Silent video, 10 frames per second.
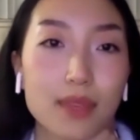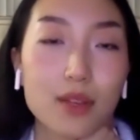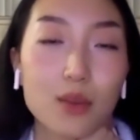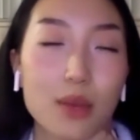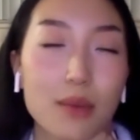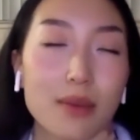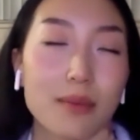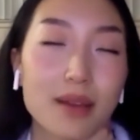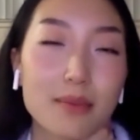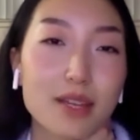You know, maybe
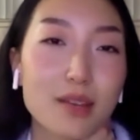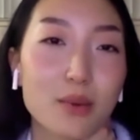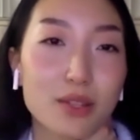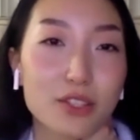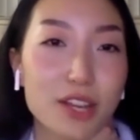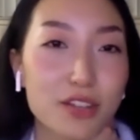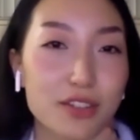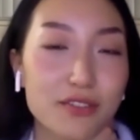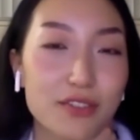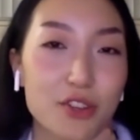my opinion will change
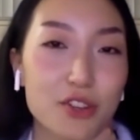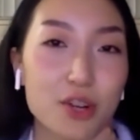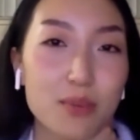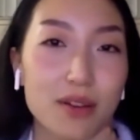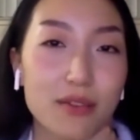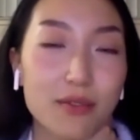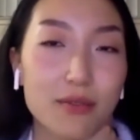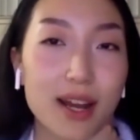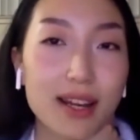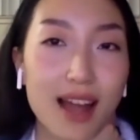in the future, but
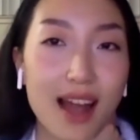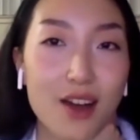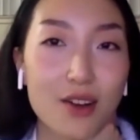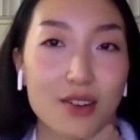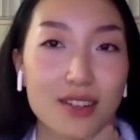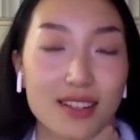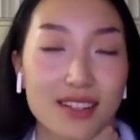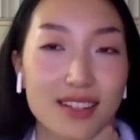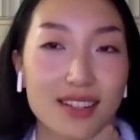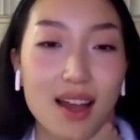right now
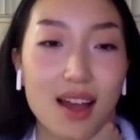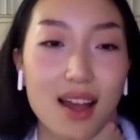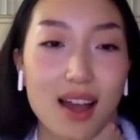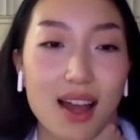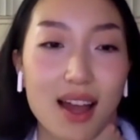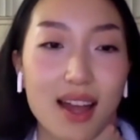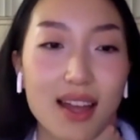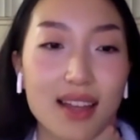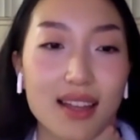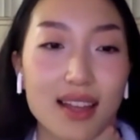
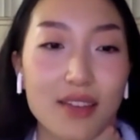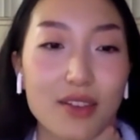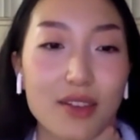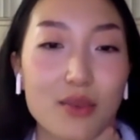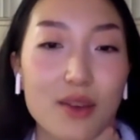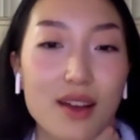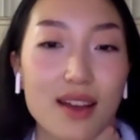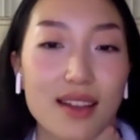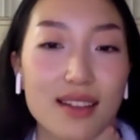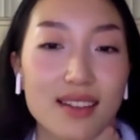I like really
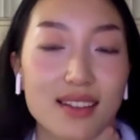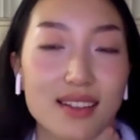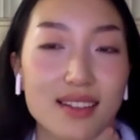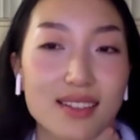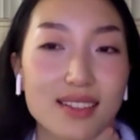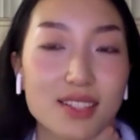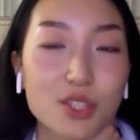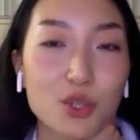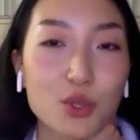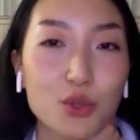want
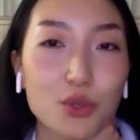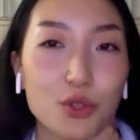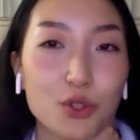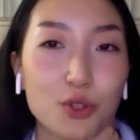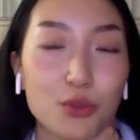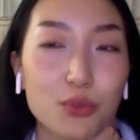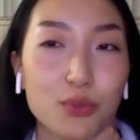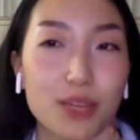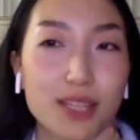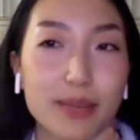to
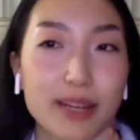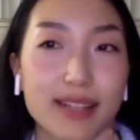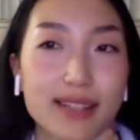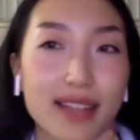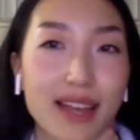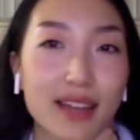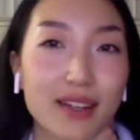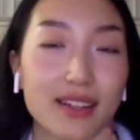experience like